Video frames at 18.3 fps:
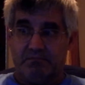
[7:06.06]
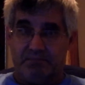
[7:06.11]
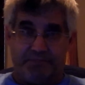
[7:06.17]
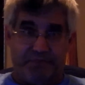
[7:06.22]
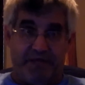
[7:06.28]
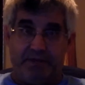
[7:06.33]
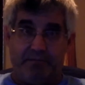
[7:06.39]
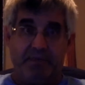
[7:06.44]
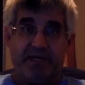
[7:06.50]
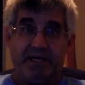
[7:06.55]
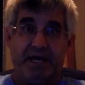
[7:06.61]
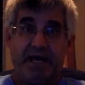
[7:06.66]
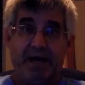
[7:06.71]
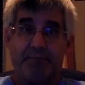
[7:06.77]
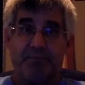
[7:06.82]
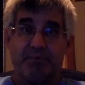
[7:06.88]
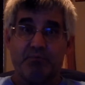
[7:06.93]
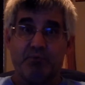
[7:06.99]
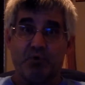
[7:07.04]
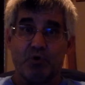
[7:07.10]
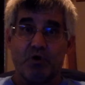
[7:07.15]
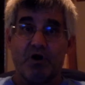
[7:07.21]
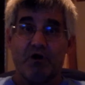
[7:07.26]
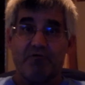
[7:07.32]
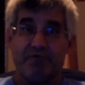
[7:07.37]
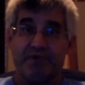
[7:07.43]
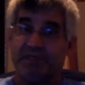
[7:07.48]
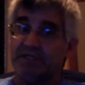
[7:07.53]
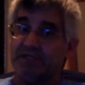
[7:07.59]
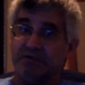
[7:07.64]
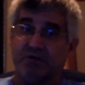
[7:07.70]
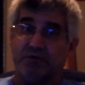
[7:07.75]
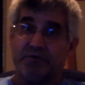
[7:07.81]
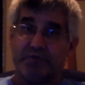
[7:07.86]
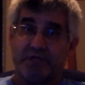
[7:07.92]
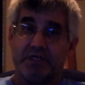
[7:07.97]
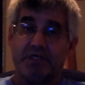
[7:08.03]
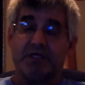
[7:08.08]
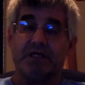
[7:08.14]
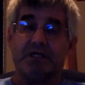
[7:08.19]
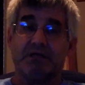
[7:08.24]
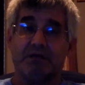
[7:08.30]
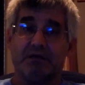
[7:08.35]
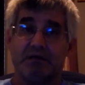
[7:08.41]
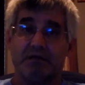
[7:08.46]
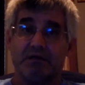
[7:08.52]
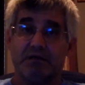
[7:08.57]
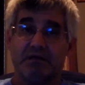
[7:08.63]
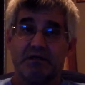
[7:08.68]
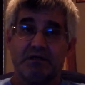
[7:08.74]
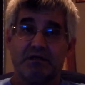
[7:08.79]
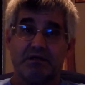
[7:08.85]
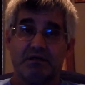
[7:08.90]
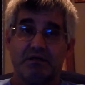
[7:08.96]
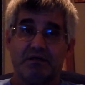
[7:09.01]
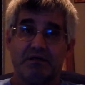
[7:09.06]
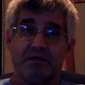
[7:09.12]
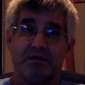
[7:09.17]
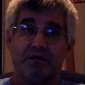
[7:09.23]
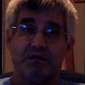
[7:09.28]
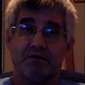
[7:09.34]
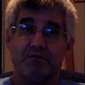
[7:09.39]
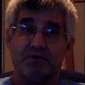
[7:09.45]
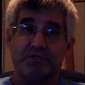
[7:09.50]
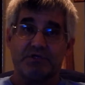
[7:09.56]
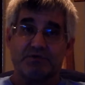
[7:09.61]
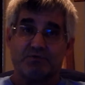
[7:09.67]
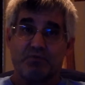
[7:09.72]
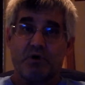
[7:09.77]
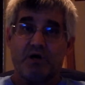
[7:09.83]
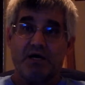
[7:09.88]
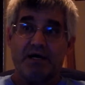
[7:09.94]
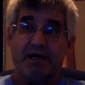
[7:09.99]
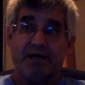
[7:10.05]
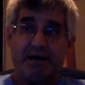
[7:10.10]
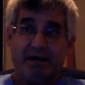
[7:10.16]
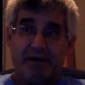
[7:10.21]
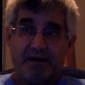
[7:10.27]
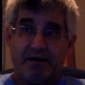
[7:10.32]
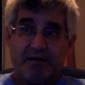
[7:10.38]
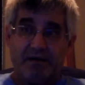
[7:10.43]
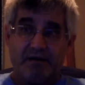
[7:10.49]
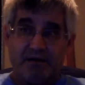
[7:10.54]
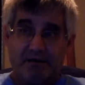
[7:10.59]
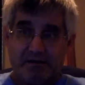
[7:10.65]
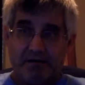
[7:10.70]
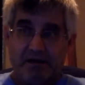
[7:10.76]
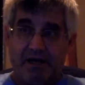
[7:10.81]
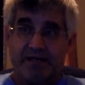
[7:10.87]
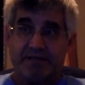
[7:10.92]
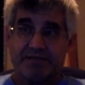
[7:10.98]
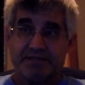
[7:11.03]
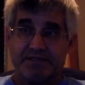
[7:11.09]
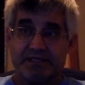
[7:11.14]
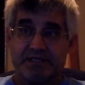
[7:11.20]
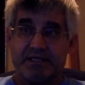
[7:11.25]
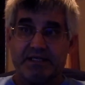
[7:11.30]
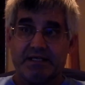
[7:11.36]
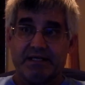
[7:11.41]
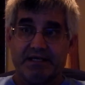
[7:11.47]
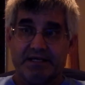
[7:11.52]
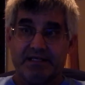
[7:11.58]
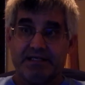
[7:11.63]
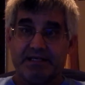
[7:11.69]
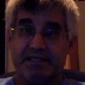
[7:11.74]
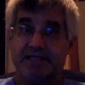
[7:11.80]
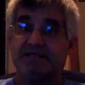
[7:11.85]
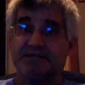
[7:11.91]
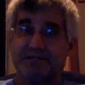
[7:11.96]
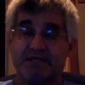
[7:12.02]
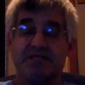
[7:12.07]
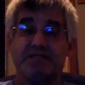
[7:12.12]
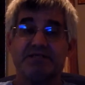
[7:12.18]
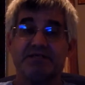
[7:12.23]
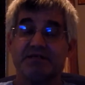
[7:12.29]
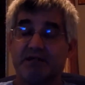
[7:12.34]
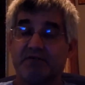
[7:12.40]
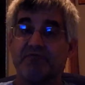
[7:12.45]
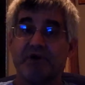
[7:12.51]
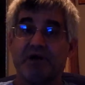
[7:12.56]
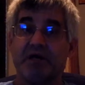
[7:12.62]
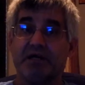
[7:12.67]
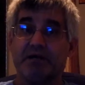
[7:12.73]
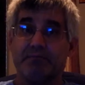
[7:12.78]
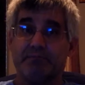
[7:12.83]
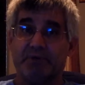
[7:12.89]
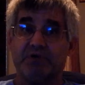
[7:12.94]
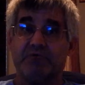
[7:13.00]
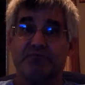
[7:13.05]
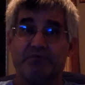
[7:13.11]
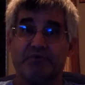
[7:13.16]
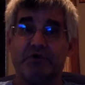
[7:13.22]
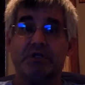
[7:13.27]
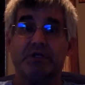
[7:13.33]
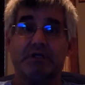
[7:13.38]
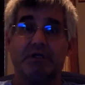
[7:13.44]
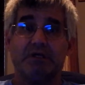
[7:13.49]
that may happen more often than you think. Which is why I say it is easy to find Bigfoot.